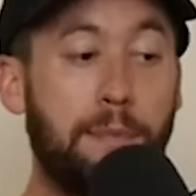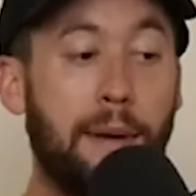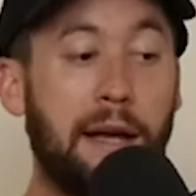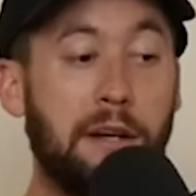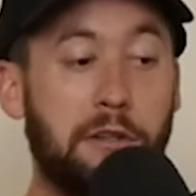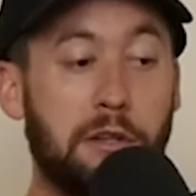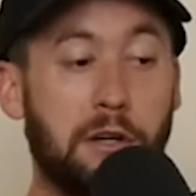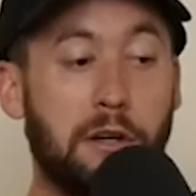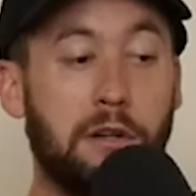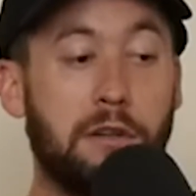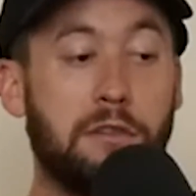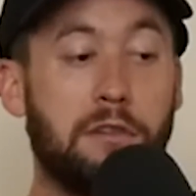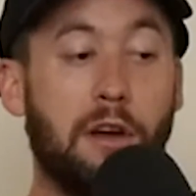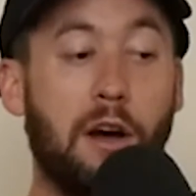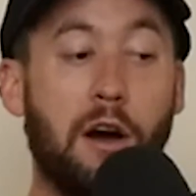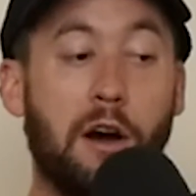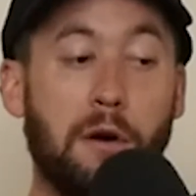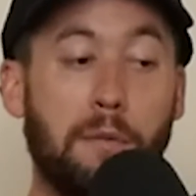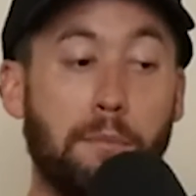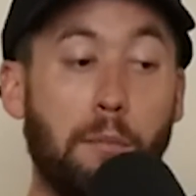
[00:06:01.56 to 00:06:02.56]
banked turns
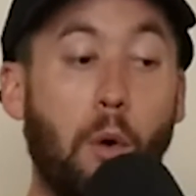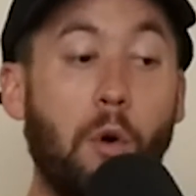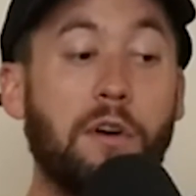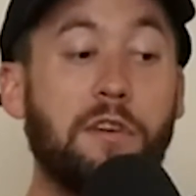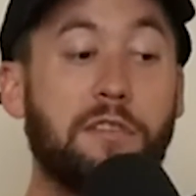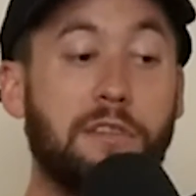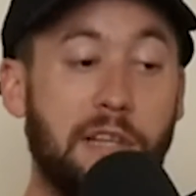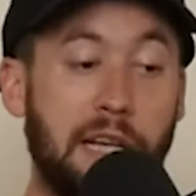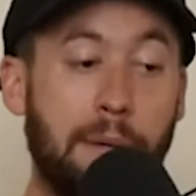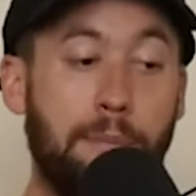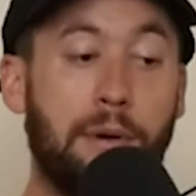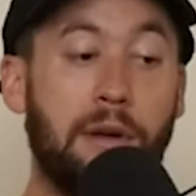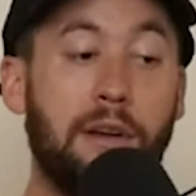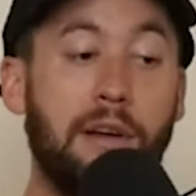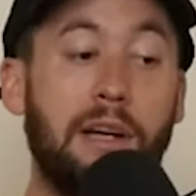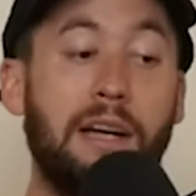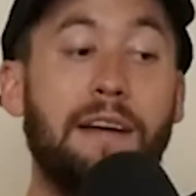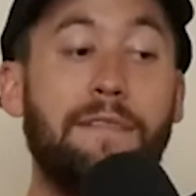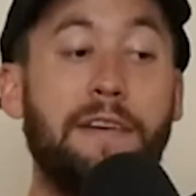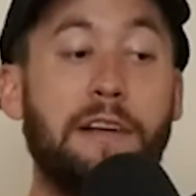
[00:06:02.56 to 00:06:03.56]
are more steep,
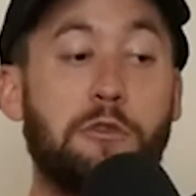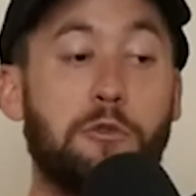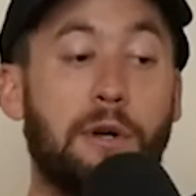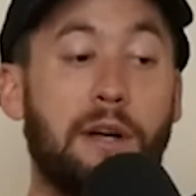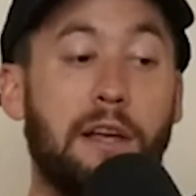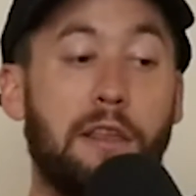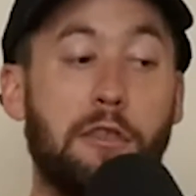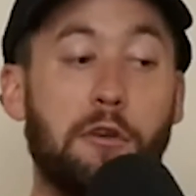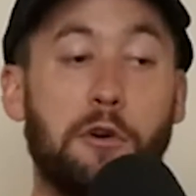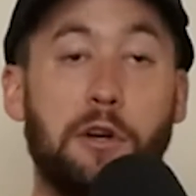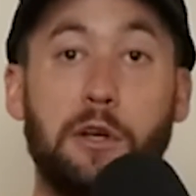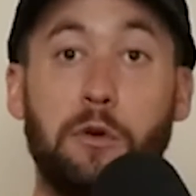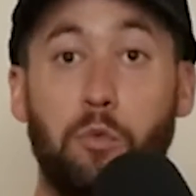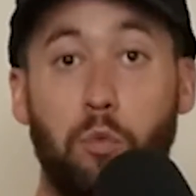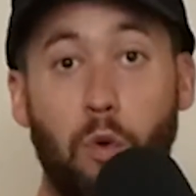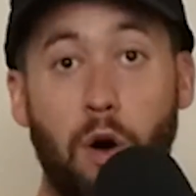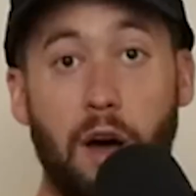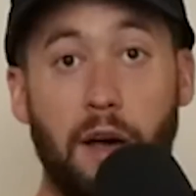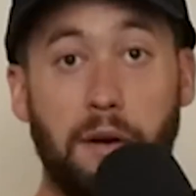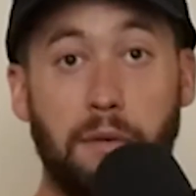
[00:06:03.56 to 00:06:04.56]
featuring
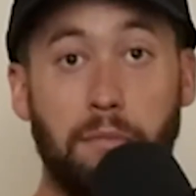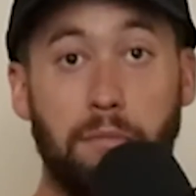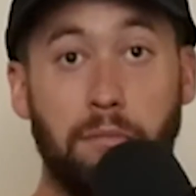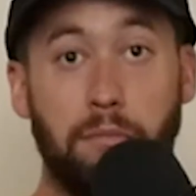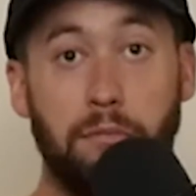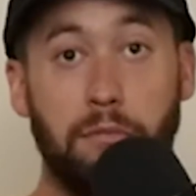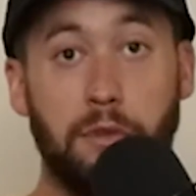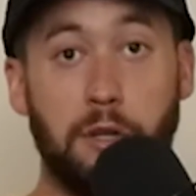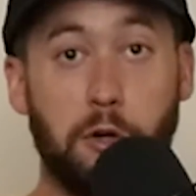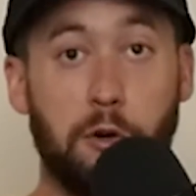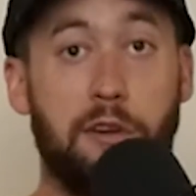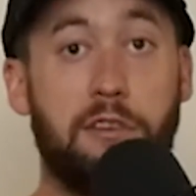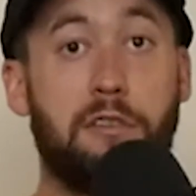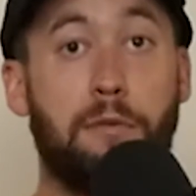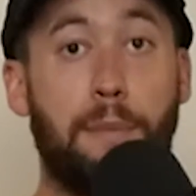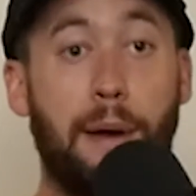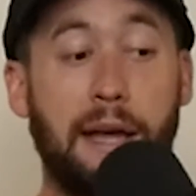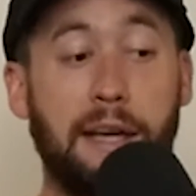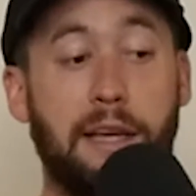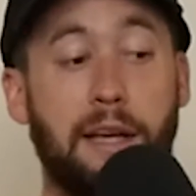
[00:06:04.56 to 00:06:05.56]
31 degrees
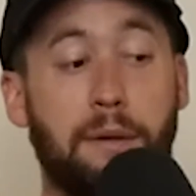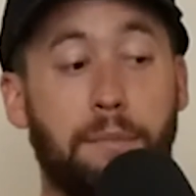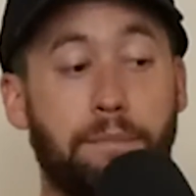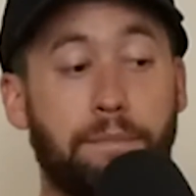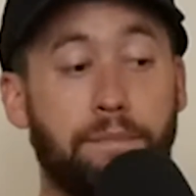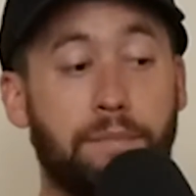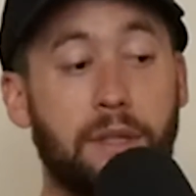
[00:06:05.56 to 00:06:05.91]
of banking.